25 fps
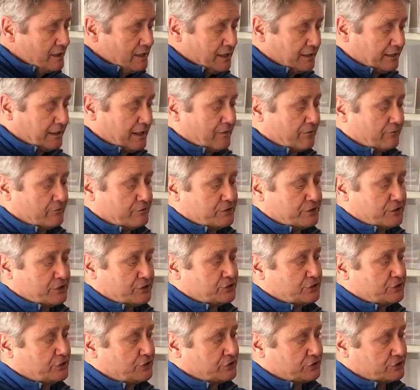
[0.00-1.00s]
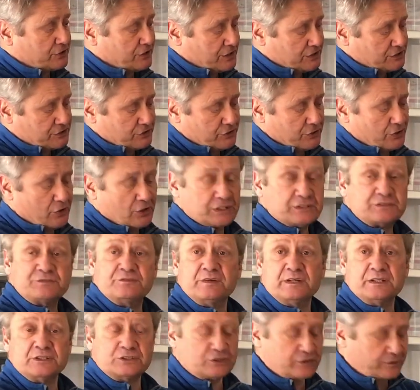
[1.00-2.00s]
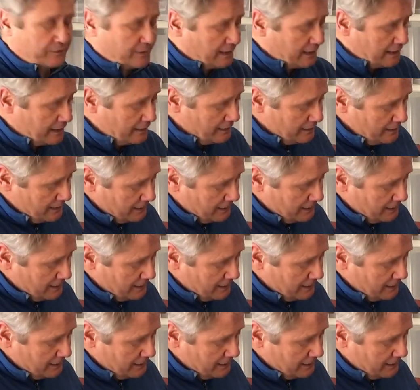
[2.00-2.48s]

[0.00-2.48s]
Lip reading: another addition is a nice feature there.